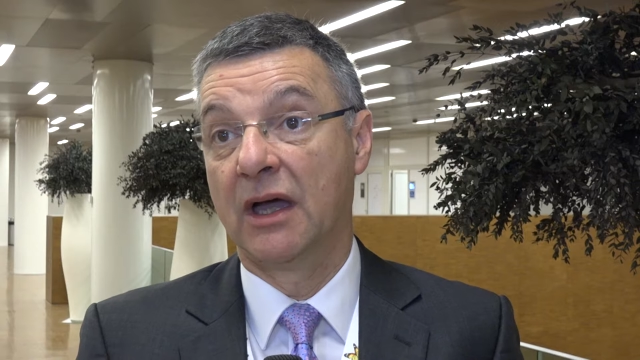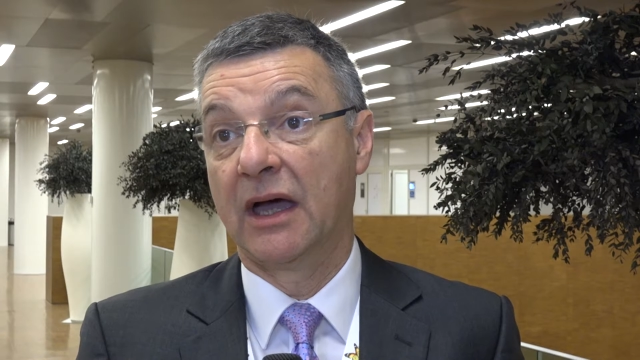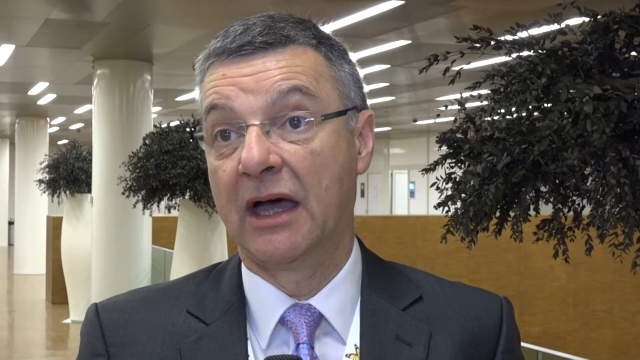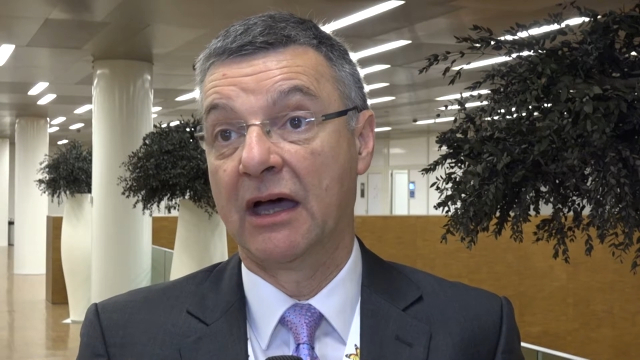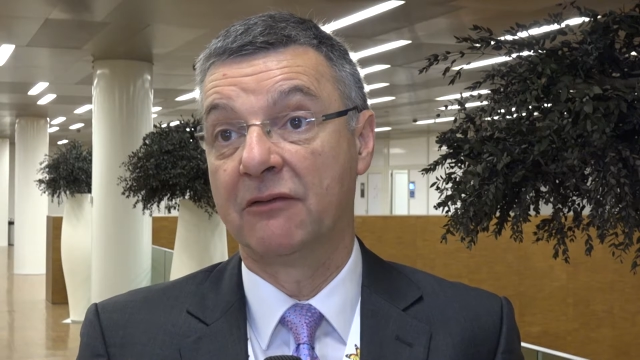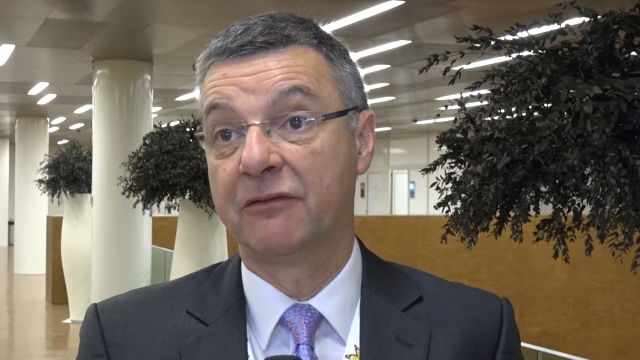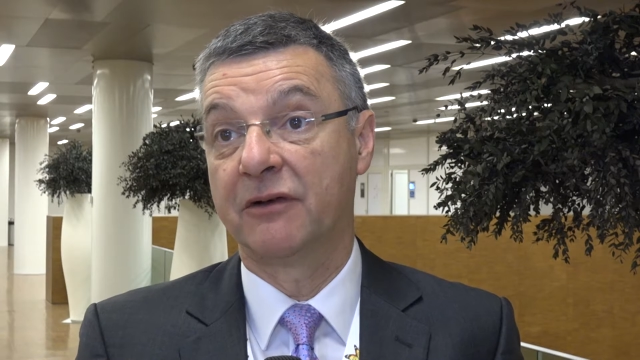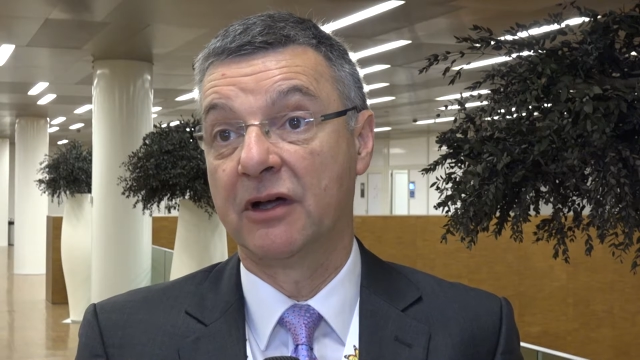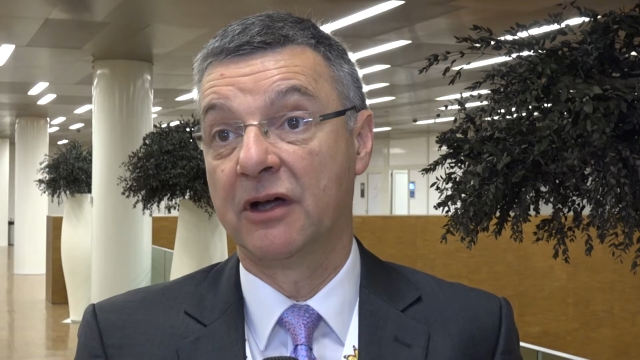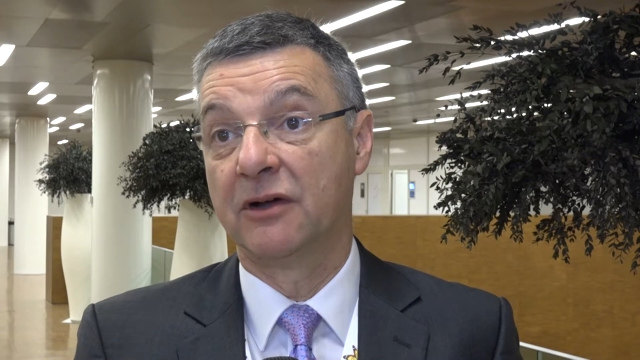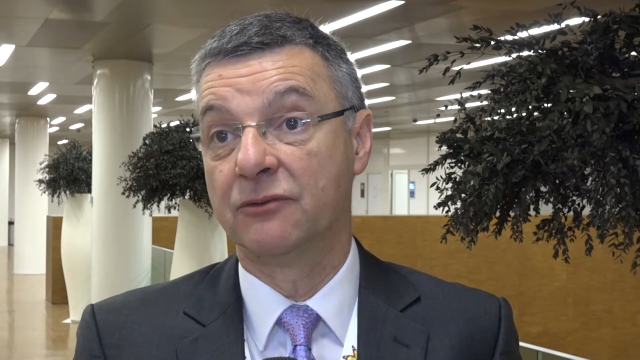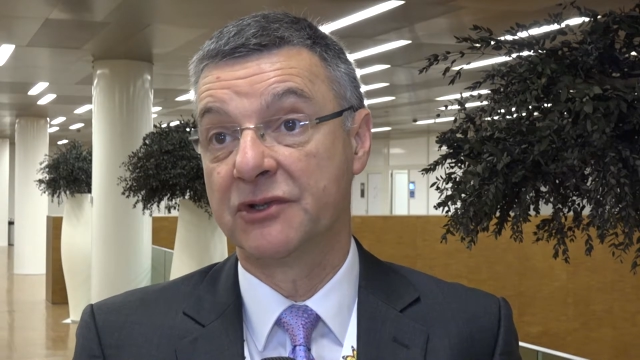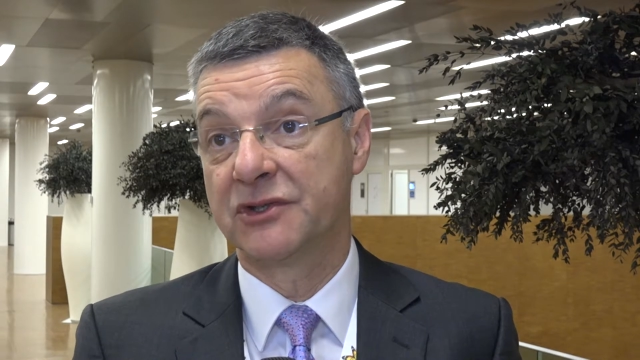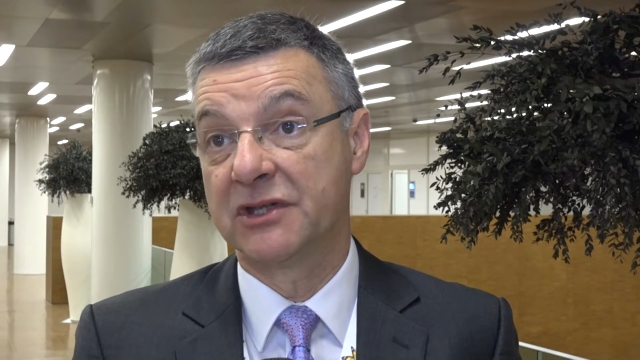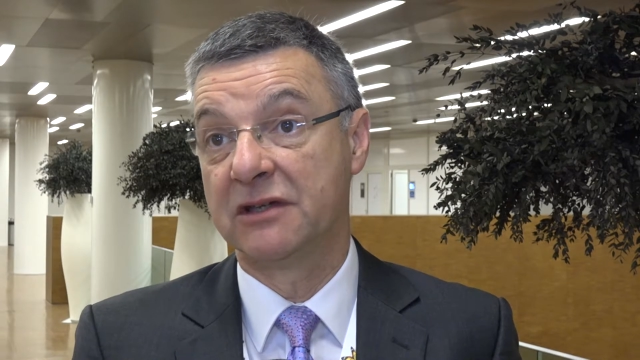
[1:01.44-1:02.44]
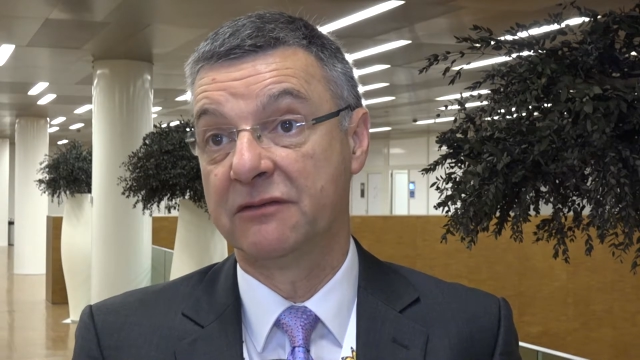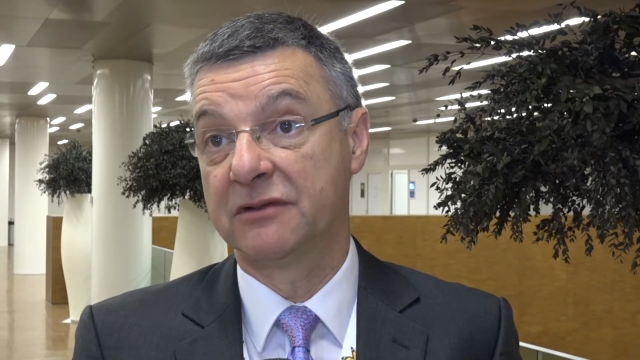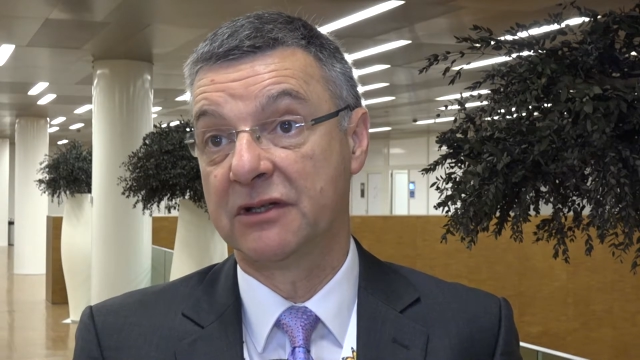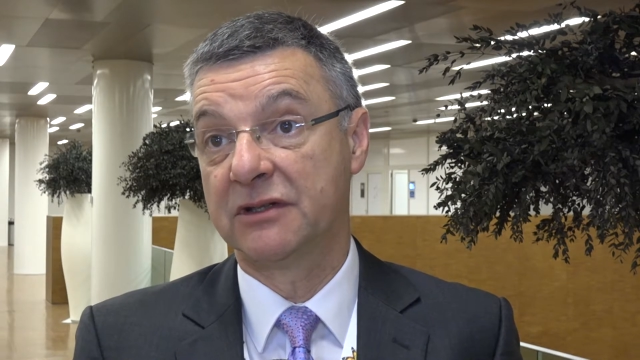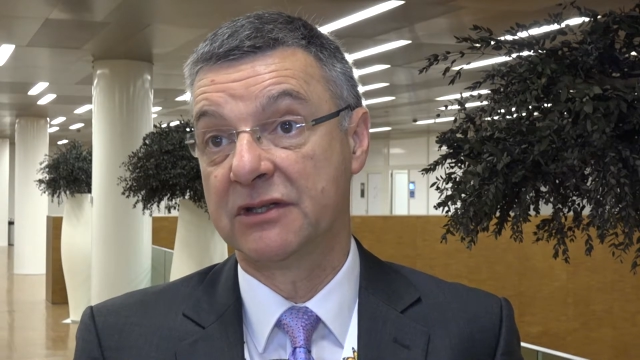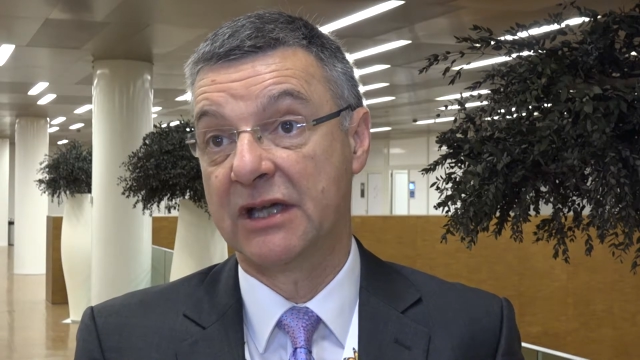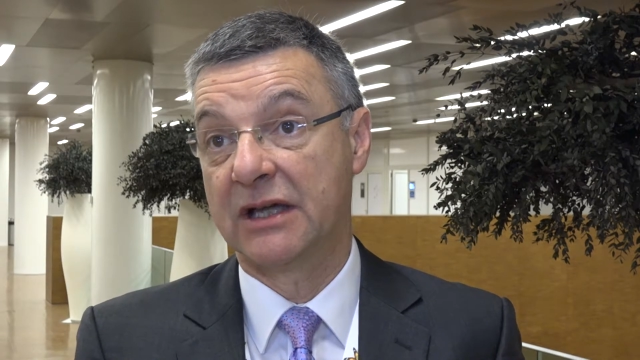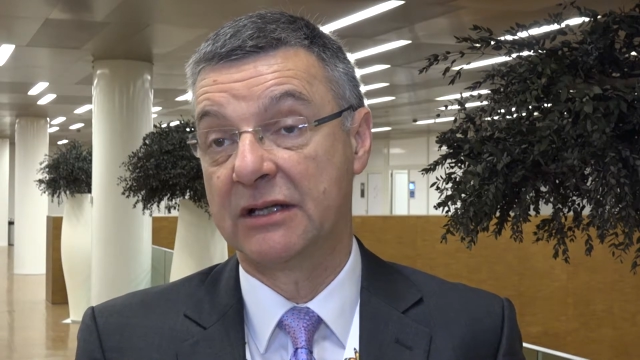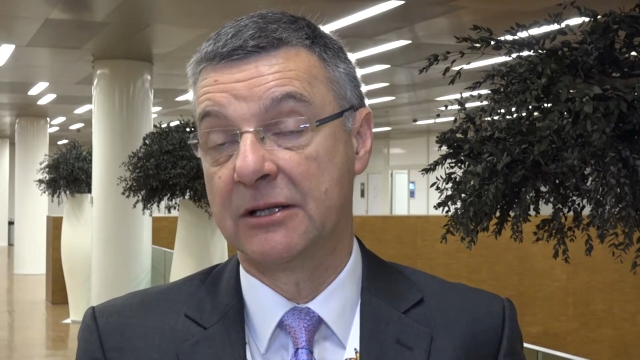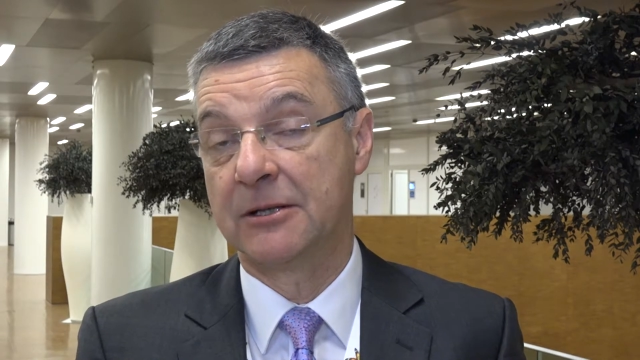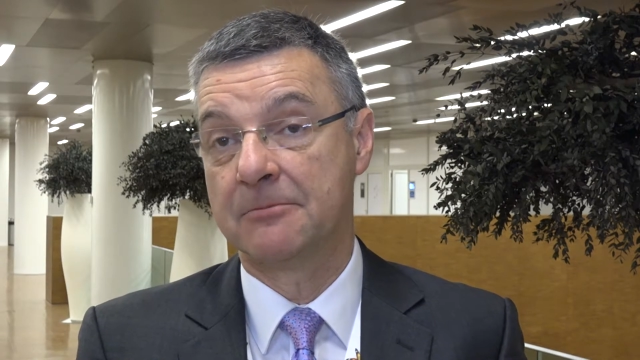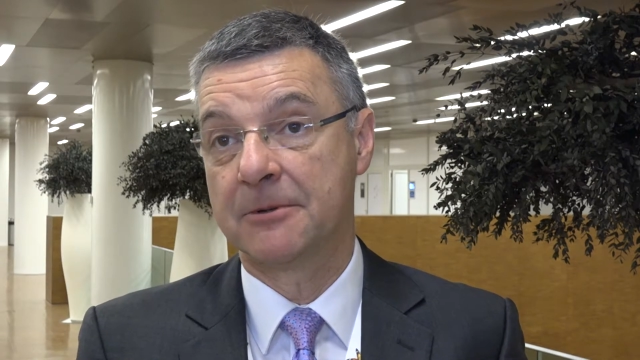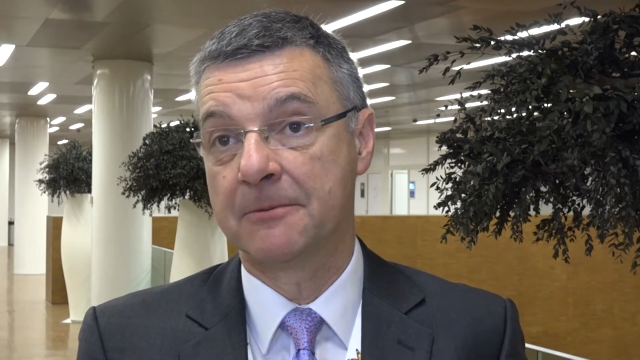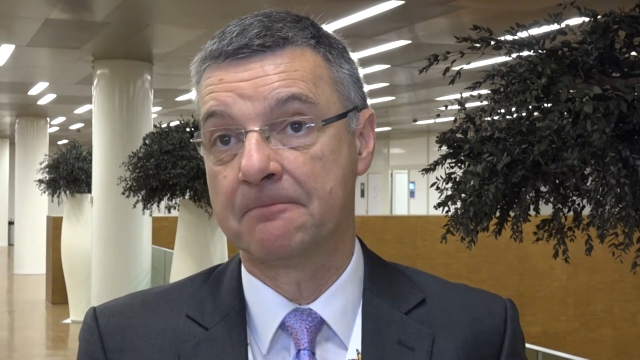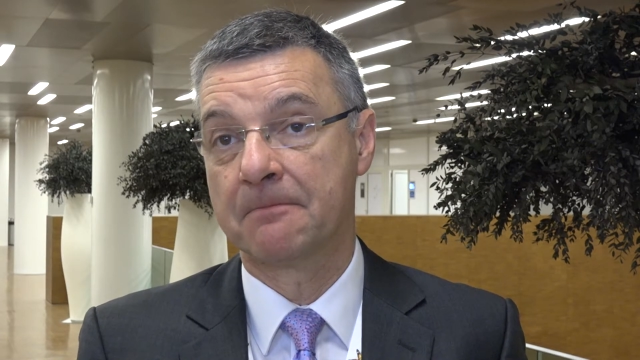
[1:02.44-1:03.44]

have uh, received nintedanib